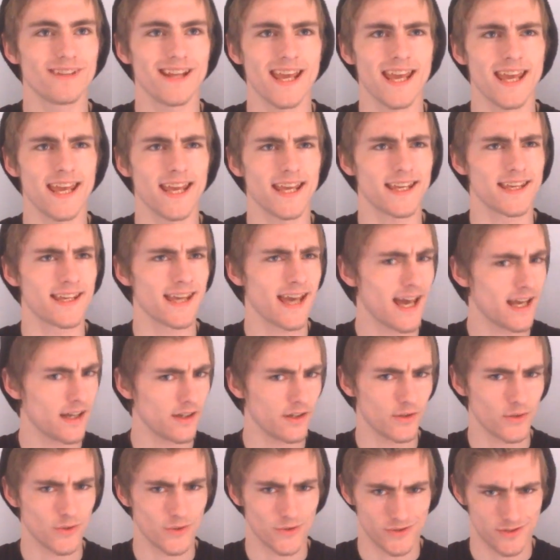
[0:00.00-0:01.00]
it can
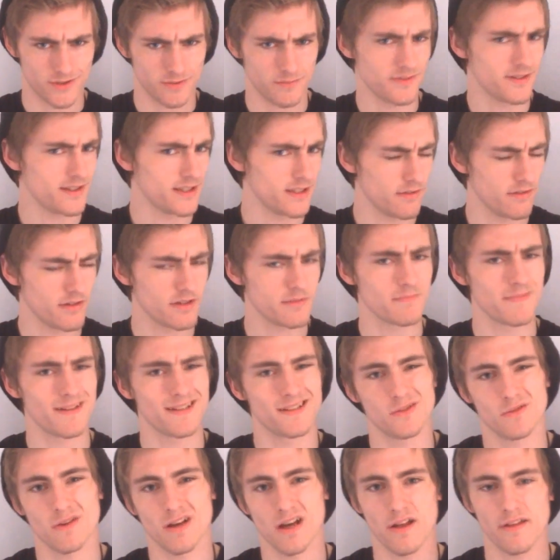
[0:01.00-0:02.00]
cause some serious
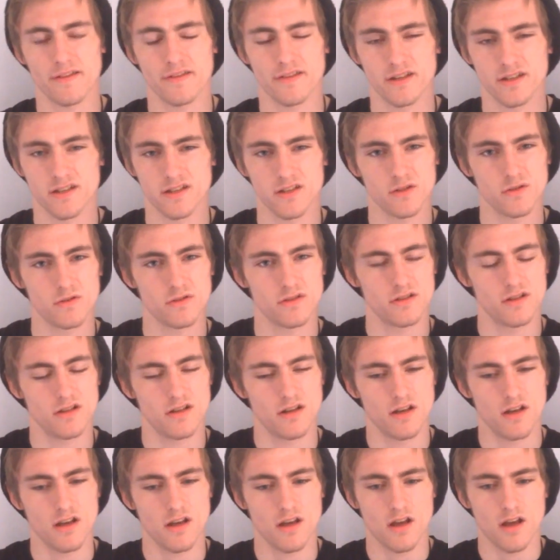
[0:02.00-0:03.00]
mental health issues,
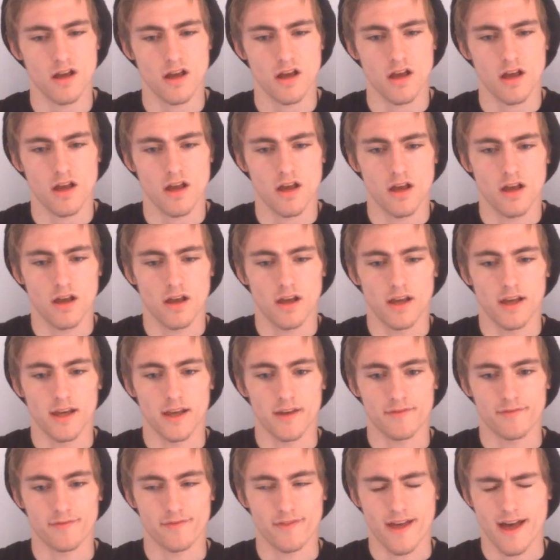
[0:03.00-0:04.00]

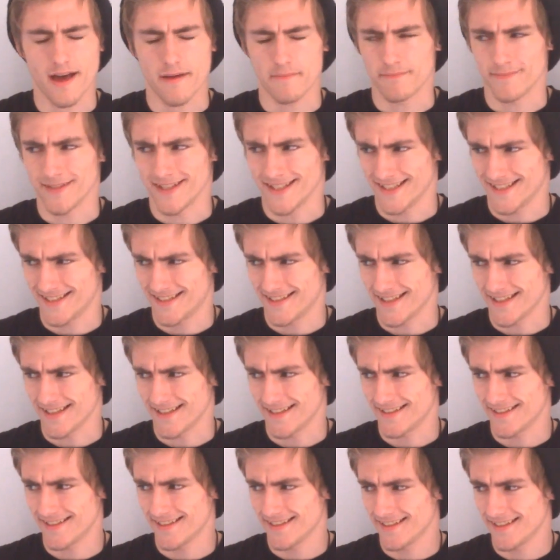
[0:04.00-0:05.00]
if that makes
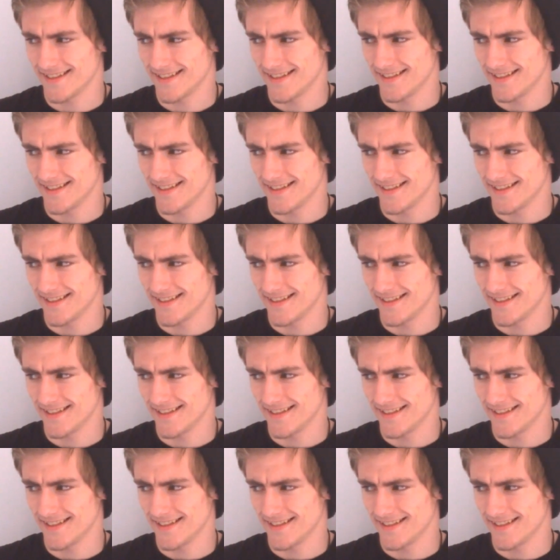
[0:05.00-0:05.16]
sense.